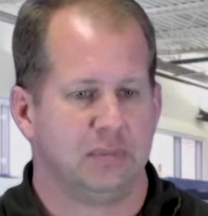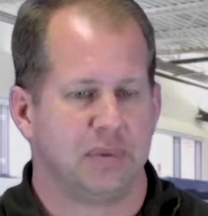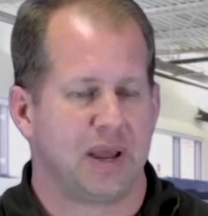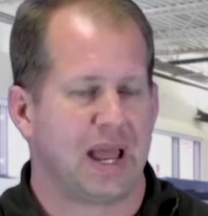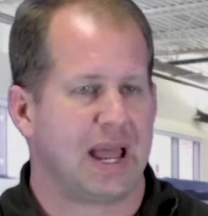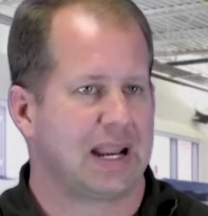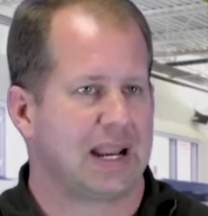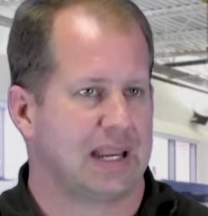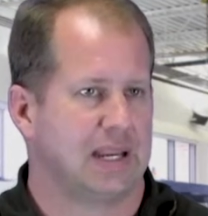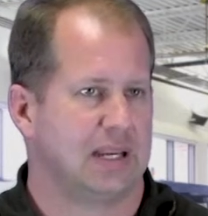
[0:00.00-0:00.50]

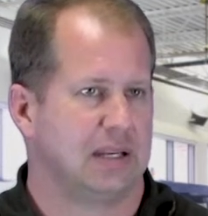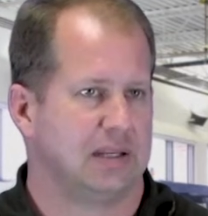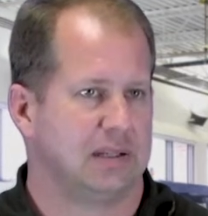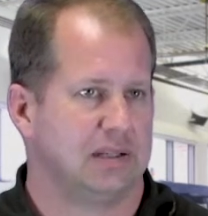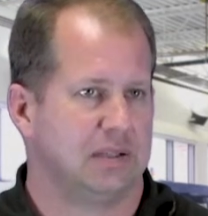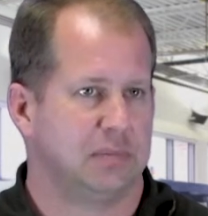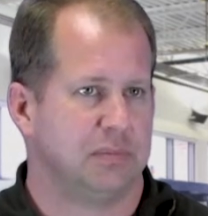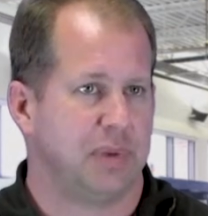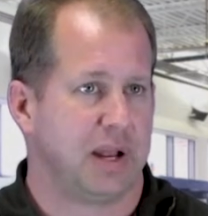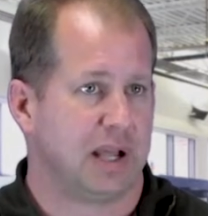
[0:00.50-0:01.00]
packing
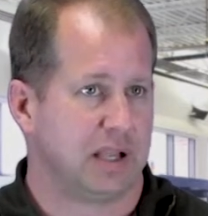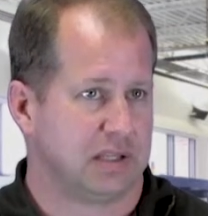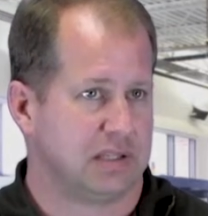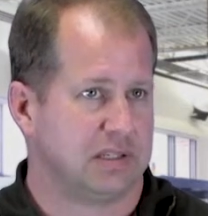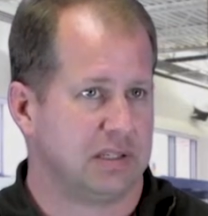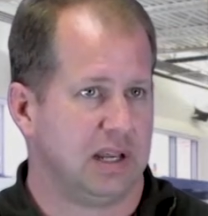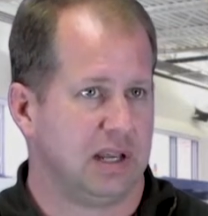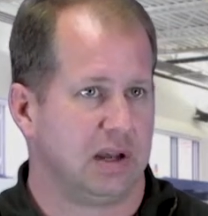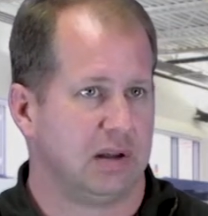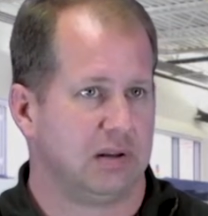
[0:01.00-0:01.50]
to
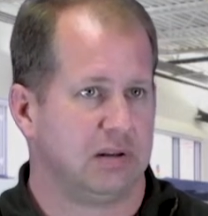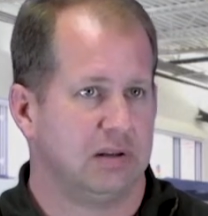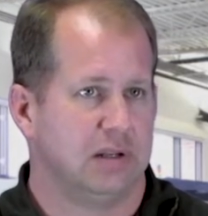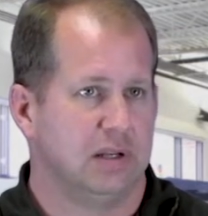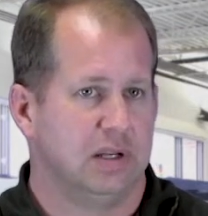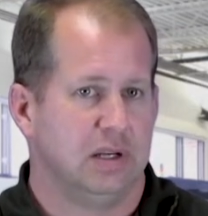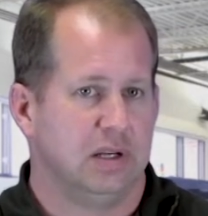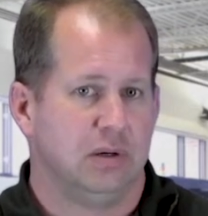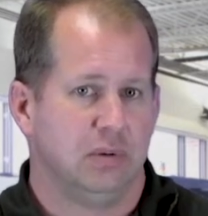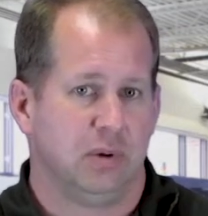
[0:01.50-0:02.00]
balance out.
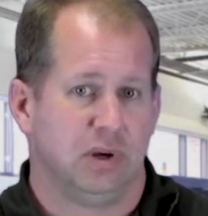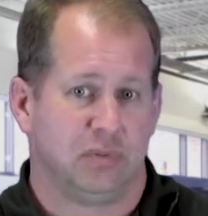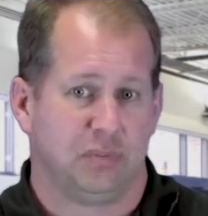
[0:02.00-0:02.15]
Well,